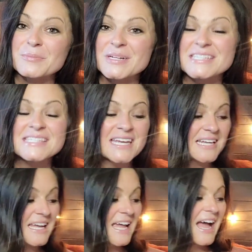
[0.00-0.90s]
But
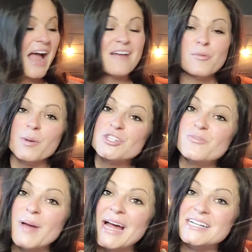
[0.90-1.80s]
instead, I have a bunch
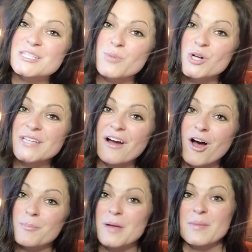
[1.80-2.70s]
of bags sprawled out
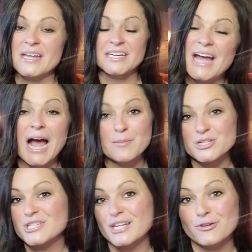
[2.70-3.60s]
on my bed here. I'm
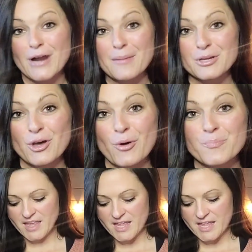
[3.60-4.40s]
just gonna grab and go.